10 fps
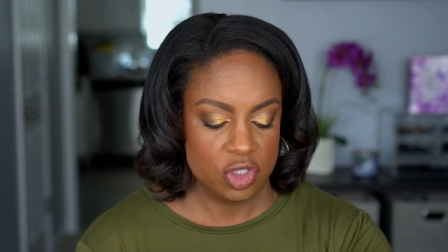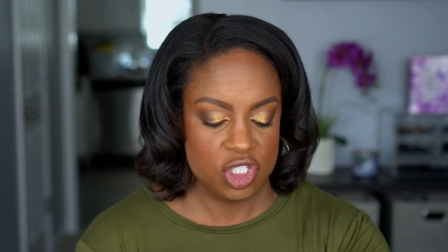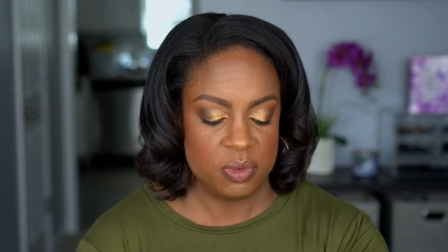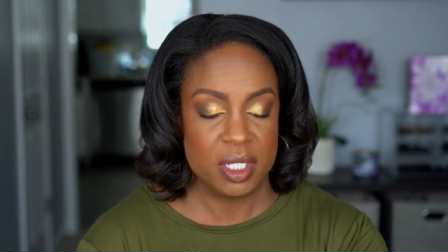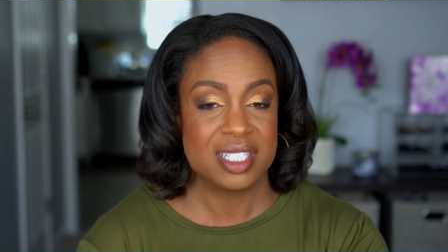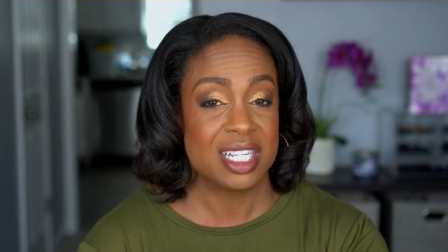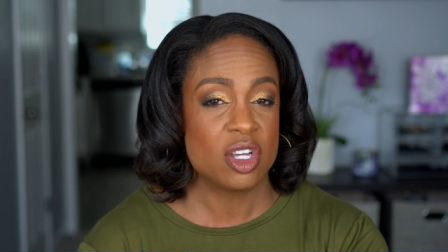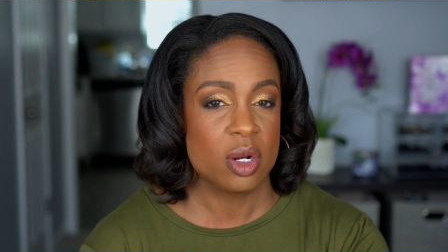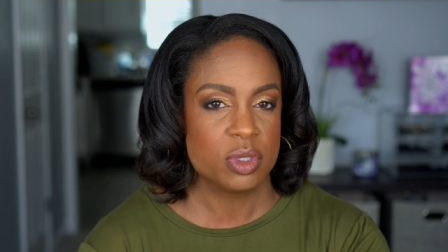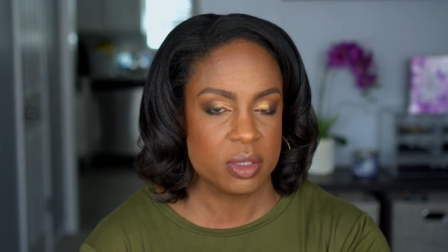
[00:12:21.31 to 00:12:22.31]
Just because I
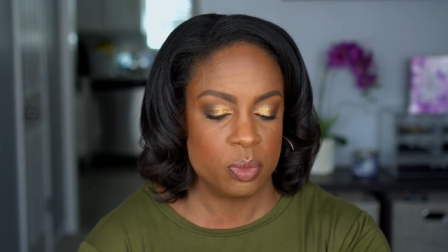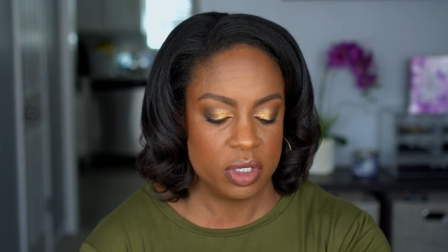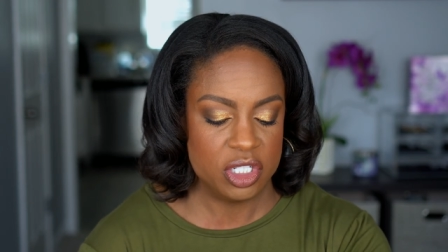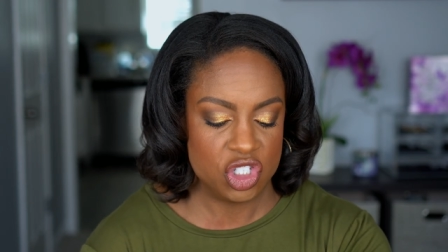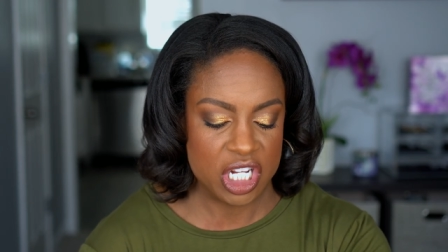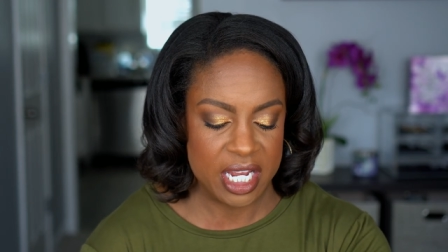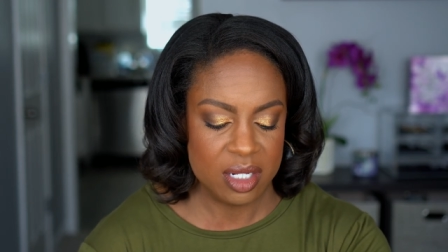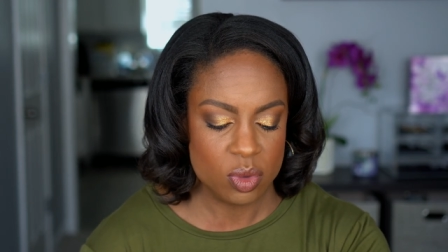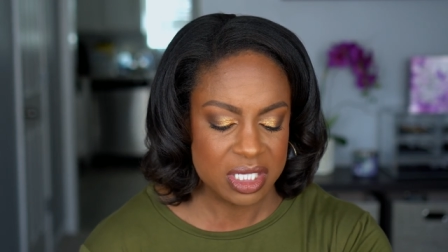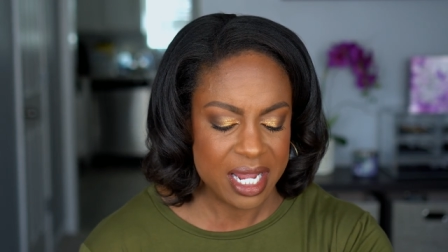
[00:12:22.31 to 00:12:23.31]
thought it was a pretty shade.
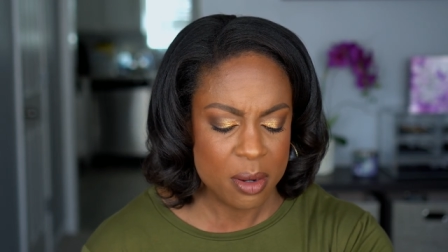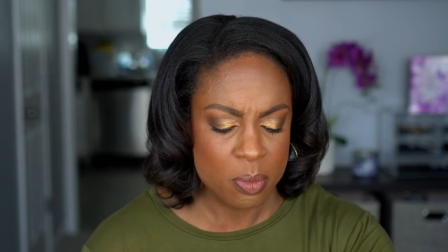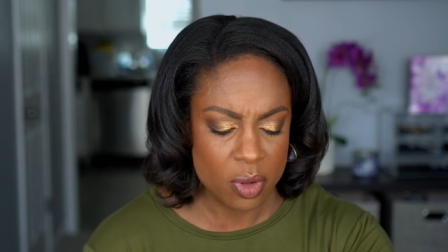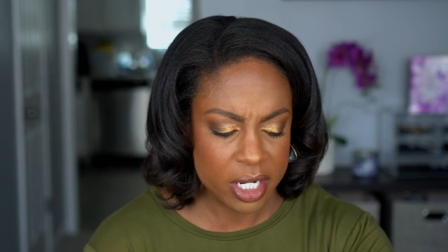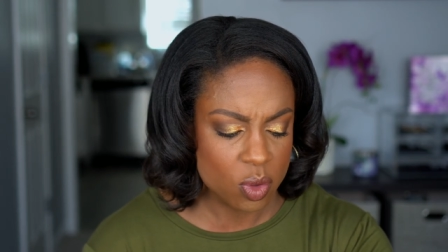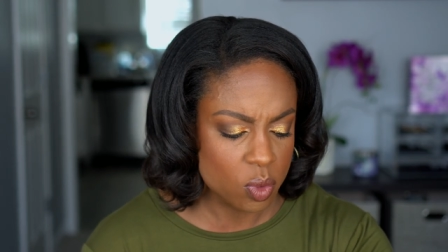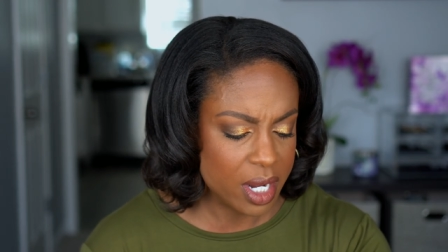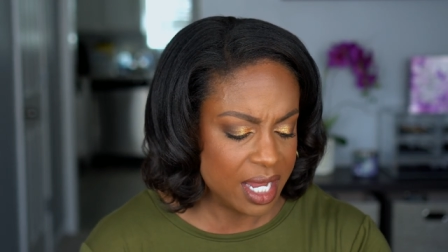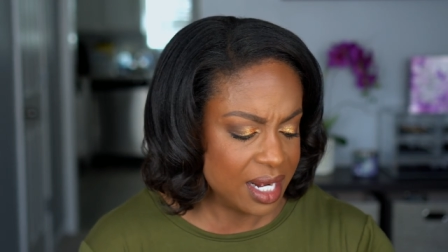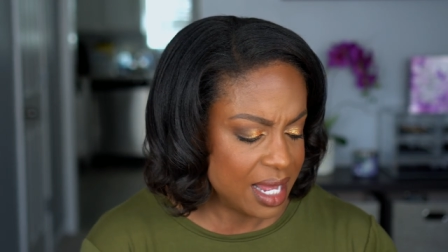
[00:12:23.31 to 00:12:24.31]
It was like a brick
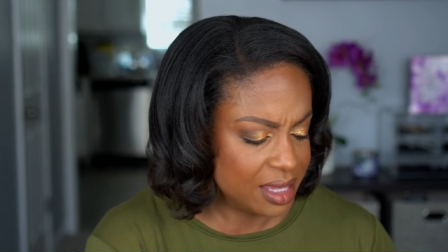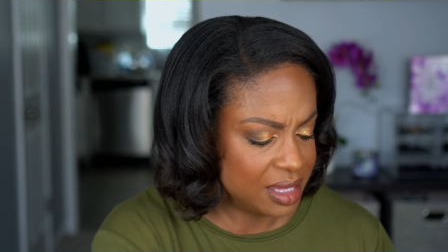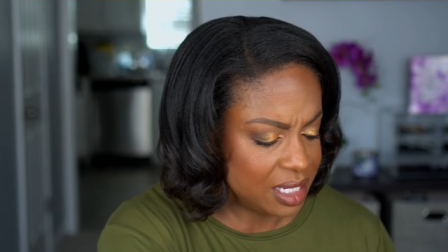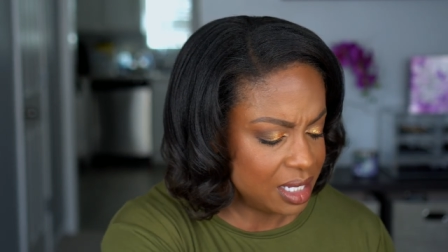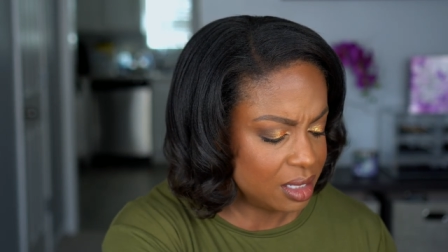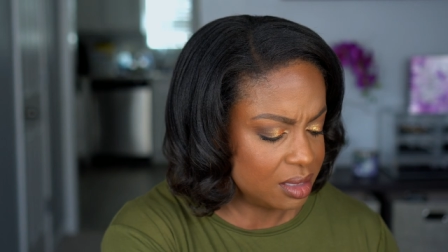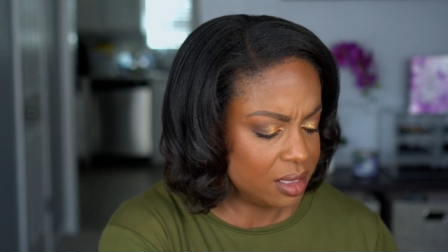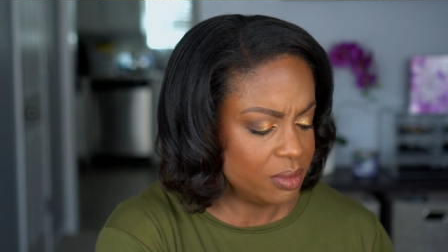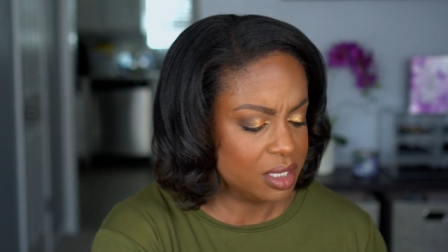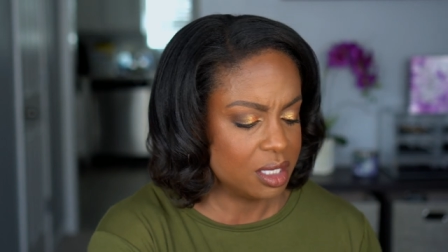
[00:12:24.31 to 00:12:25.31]
red, I think.
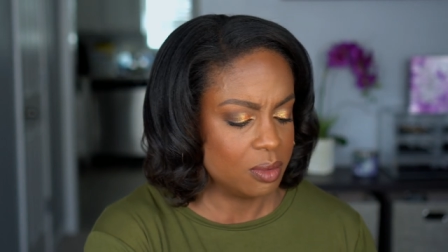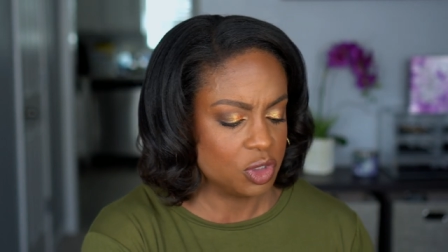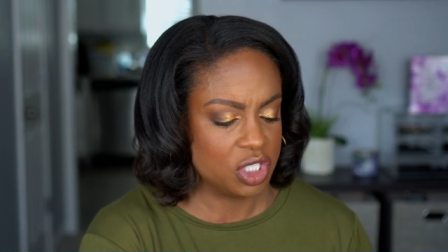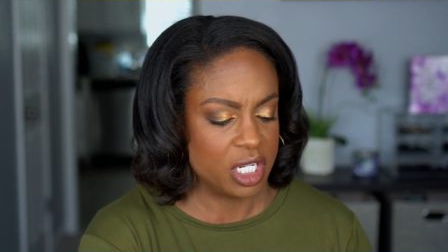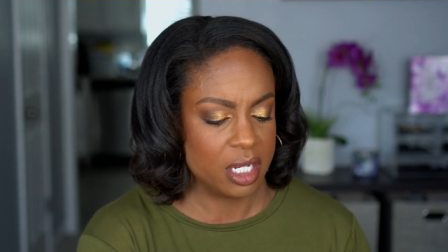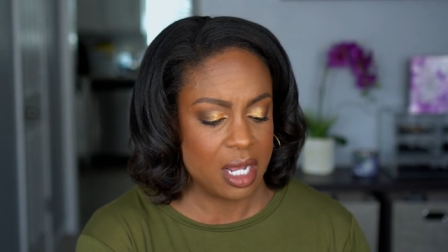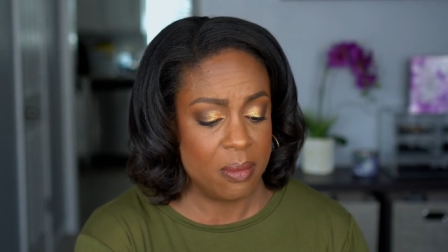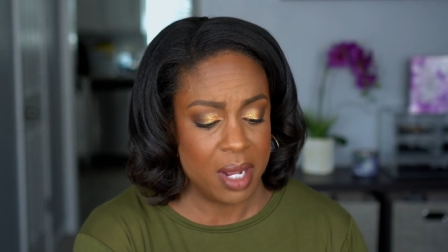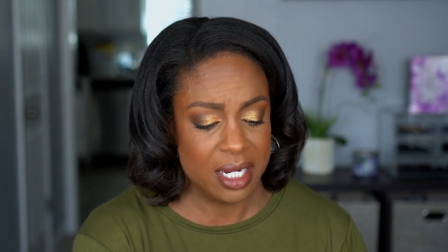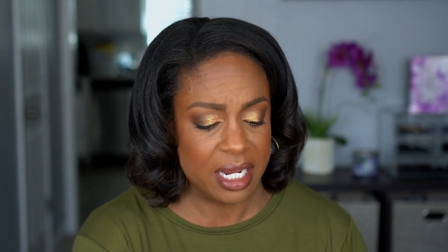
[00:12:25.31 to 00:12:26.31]
Let me double check. I
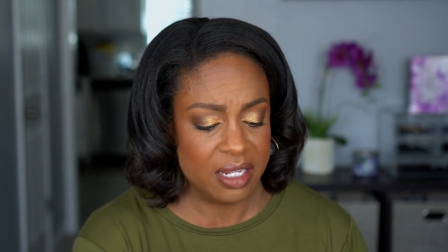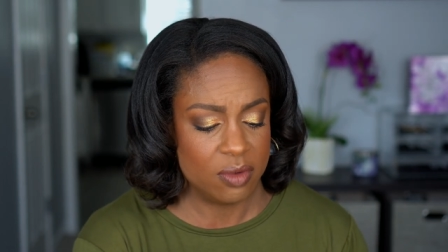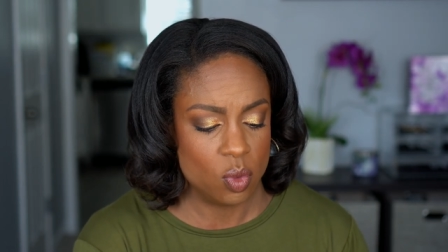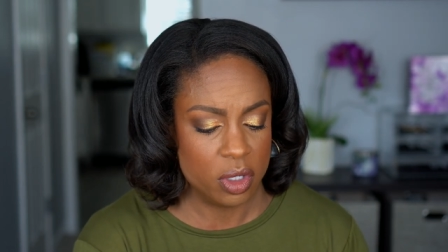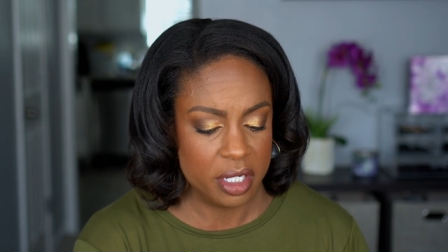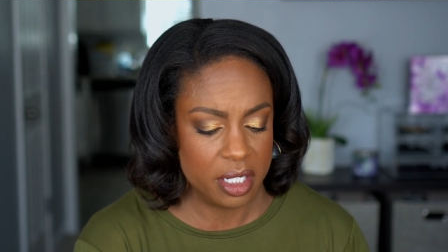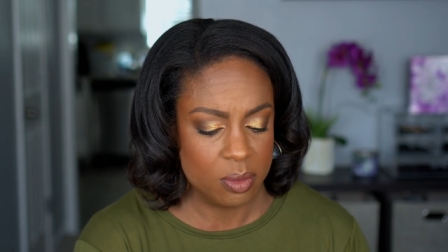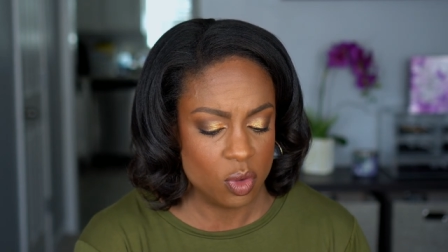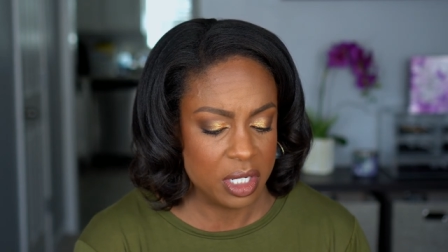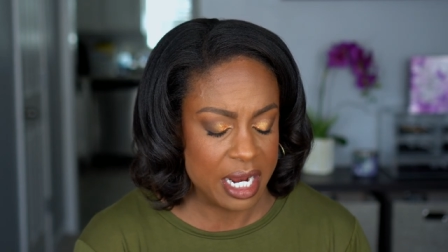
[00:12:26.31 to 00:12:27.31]
might not even want it
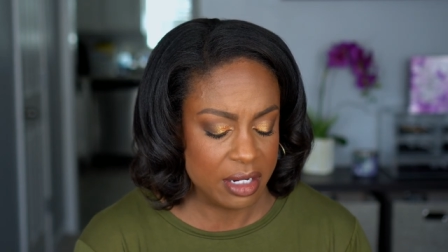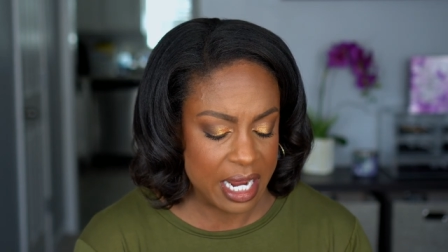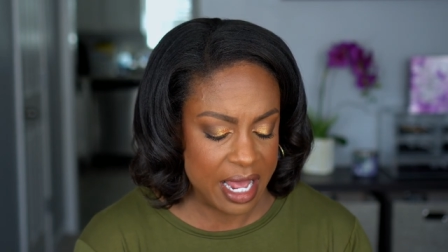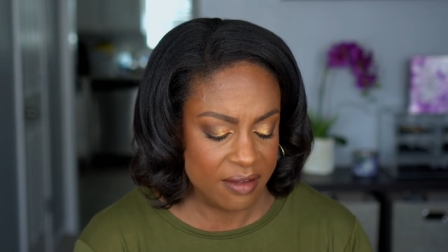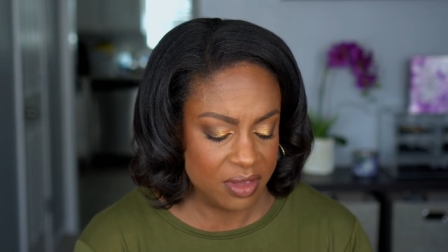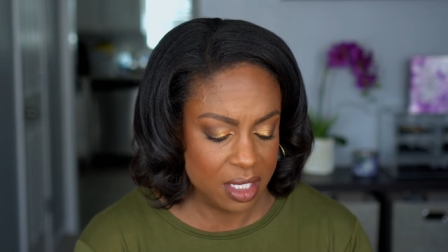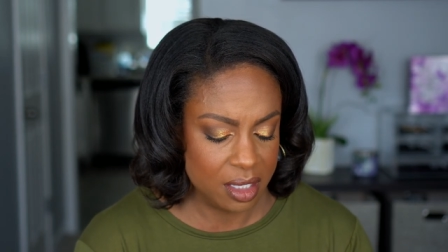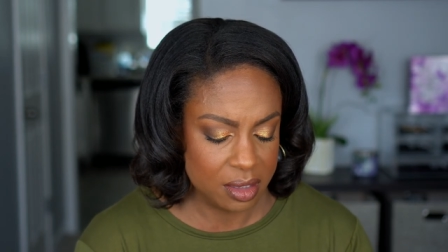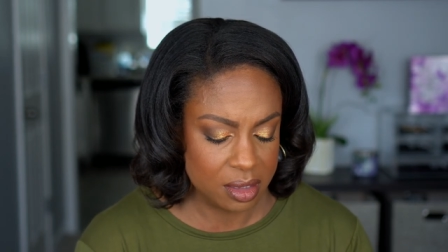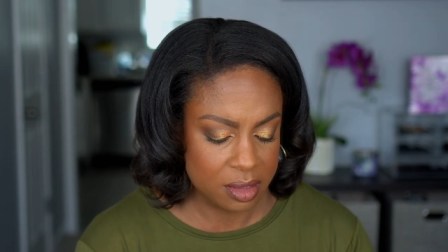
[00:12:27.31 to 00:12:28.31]
anymore now that I have
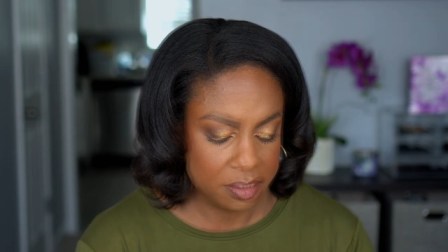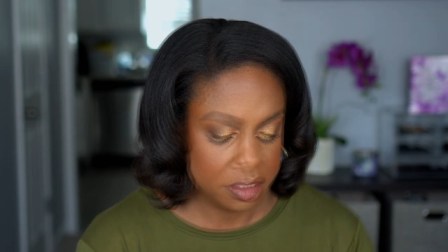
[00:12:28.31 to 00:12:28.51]
this.